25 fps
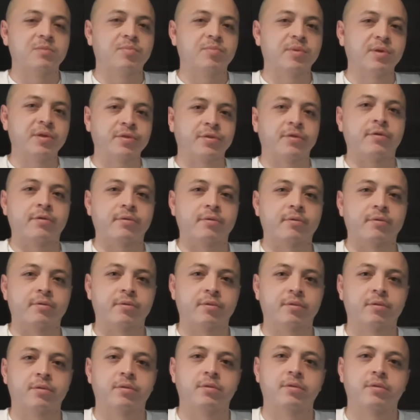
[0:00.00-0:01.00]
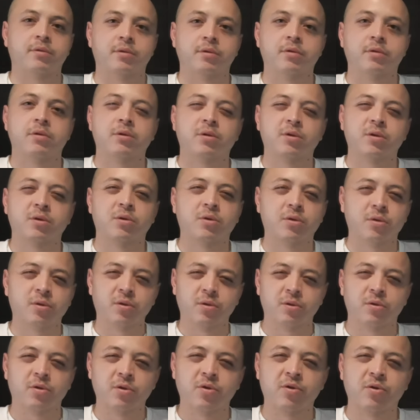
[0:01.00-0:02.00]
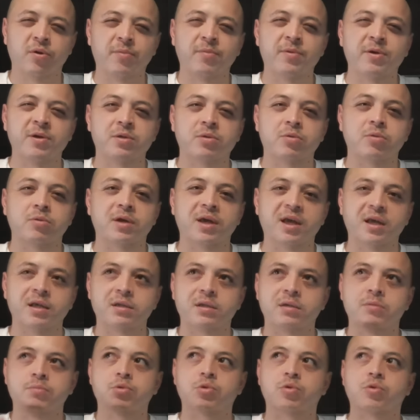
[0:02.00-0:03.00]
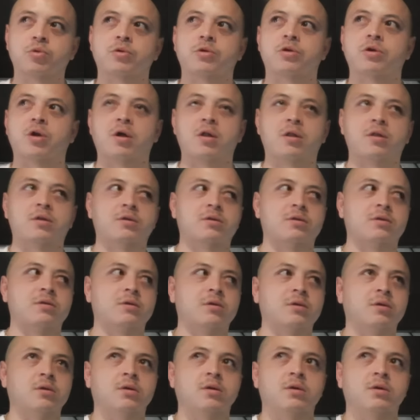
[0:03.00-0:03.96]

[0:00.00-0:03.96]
he's been there. You know what I mean? So he has some sort of knowledge.